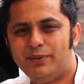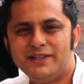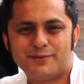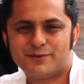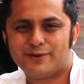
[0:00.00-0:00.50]

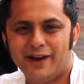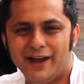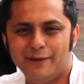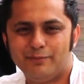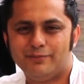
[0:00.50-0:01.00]
Please
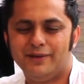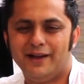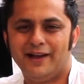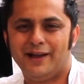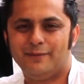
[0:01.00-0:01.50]
subscribe.
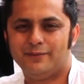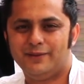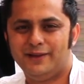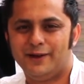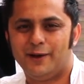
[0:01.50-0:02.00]

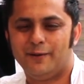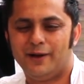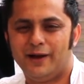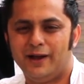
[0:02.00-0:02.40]
You know,